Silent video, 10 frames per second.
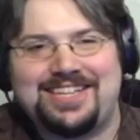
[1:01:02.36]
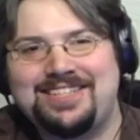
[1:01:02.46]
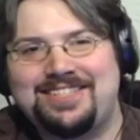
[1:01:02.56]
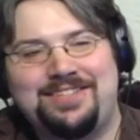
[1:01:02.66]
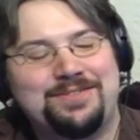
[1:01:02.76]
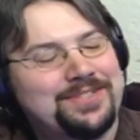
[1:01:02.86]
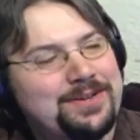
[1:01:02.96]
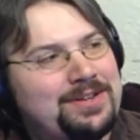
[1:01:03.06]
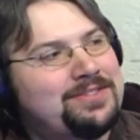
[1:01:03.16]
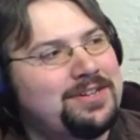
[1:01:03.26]
testing those
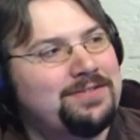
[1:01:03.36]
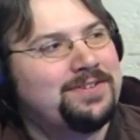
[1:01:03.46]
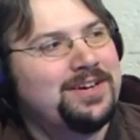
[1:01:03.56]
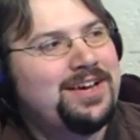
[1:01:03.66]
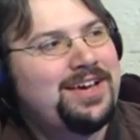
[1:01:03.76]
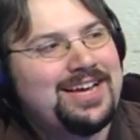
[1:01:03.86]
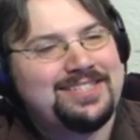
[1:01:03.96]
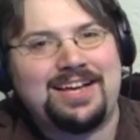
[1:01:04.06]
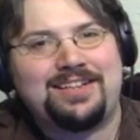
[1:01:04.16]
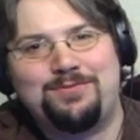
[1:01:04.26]
limits of
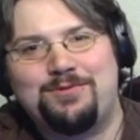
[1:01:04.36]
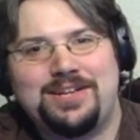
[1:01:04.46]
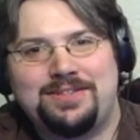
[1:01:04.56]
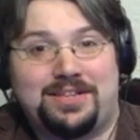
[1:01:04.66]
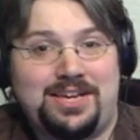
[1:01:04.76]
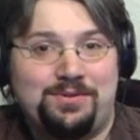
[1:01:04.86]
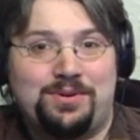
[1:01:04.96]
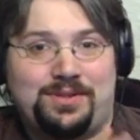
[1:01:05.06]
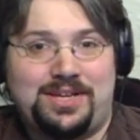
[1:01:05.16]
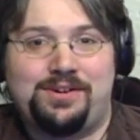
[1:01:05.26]
exactly what is
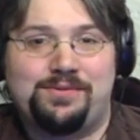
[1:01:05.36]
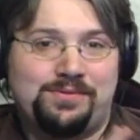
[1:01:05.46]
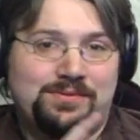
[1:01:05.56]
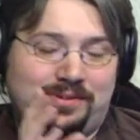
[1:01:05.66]
legal, illegal,